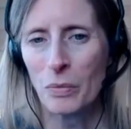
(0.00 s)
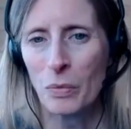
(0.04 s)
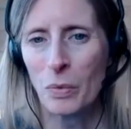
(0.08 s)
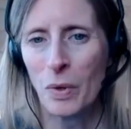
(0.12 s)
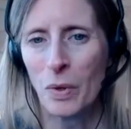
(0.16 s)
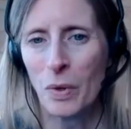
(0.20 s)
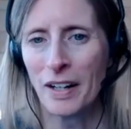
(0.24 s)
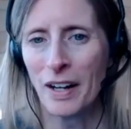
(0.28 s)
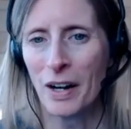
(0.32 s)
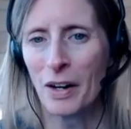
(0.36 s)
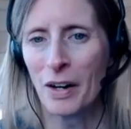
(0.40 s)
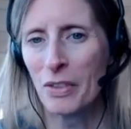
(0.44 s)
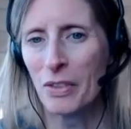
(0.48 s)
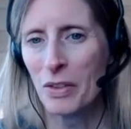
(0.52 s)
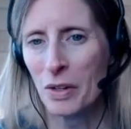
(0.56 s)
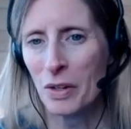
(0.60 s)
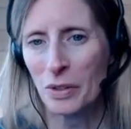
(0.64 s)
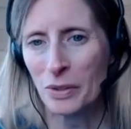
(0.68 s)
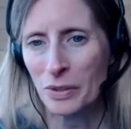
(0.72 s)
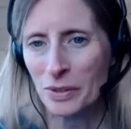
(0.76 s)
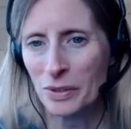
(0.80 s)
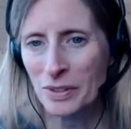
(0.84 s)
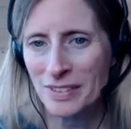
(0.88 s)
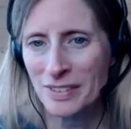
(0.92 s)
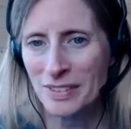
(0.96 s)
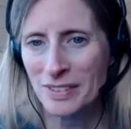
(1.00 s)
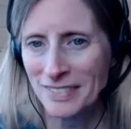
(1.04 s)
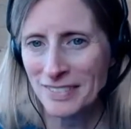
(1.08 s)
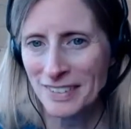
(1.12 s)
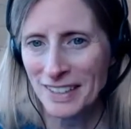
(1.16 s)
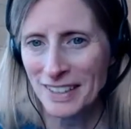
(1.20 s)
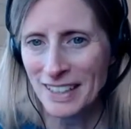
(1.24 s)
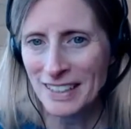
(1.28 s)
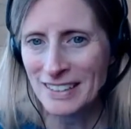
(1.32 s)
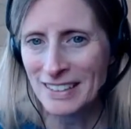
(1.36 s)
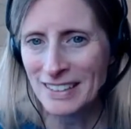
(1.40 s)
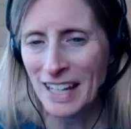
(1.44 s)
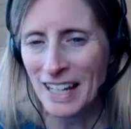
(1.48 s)
What are those
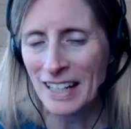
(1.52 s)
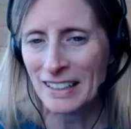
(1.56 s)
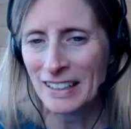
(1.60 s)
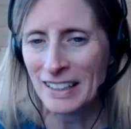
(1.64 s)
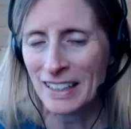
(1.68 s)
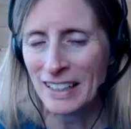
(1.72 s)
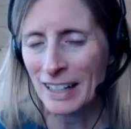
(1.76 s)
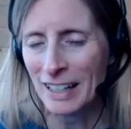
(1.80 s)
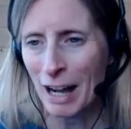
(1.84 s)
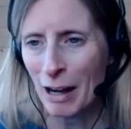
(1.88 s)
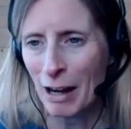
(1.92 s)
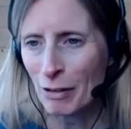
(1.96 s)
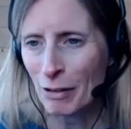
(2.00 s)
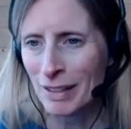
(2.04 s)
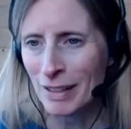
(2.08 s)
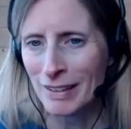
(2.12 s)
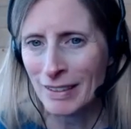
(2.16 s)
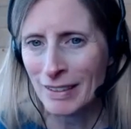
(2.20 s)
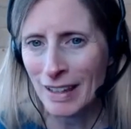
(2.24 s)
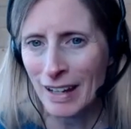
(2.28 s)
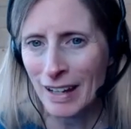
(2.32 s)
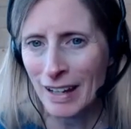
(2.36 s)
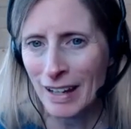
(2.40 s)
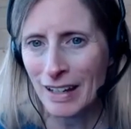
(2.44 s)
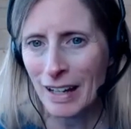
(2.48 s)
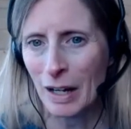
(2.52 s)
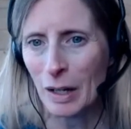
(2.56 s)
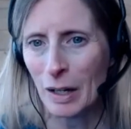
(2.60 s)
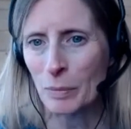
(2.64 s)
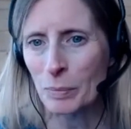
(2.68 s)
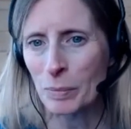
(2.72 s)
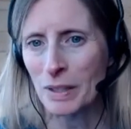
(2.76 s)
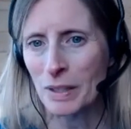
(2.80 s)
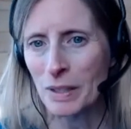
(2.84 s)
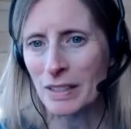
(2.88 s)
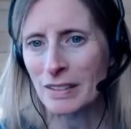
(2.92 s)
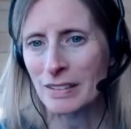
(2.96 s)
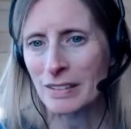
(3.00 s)
exactly, and how can they
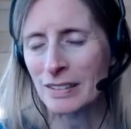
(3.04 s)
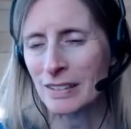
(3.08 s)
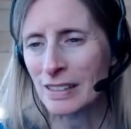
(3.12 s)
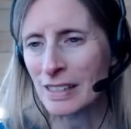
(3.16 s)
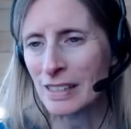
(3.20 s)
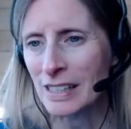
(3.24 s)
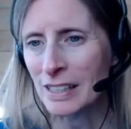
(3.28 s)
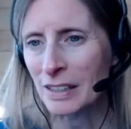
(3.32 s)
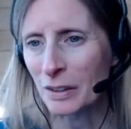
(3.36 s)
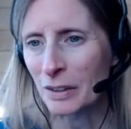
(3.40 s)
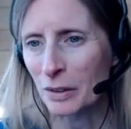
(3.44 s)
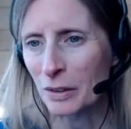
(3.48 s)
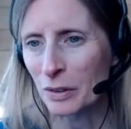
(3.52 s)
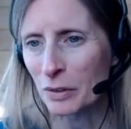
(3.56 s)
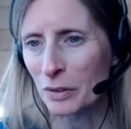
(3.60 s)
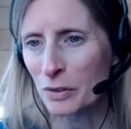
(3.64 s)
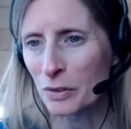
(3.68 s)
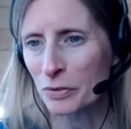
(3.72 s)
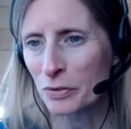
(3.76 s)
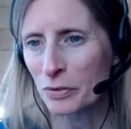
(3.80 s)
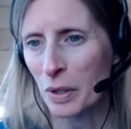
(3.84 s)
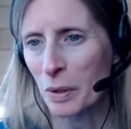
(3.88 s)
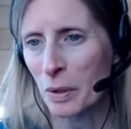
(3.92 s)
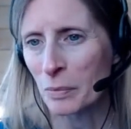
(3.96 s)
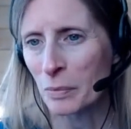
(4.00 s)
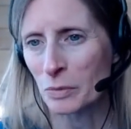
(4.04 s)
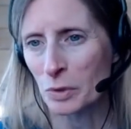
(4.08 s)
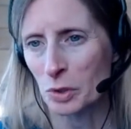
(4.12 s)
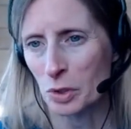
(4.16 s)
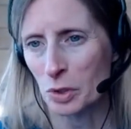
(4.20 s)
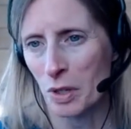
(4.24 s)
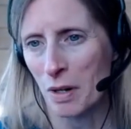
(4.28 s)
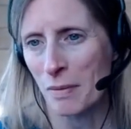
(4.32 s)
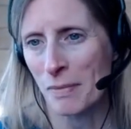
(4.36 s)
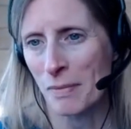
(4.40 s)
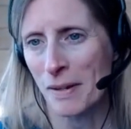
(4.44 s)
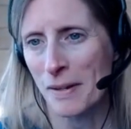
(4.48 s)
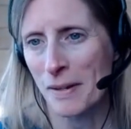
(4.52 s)
help us heal from
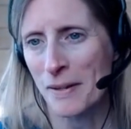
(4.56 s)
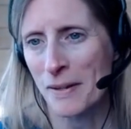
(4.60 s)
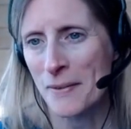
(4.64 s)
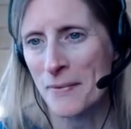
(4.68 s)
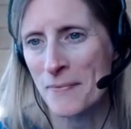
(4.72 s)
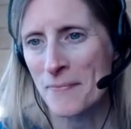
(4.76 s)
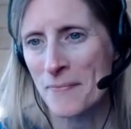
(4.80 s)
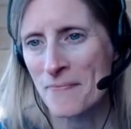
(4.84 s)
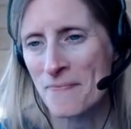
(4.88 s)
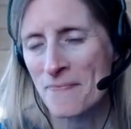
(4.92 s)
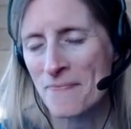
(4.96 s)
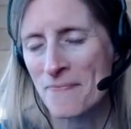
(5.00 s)
trauma?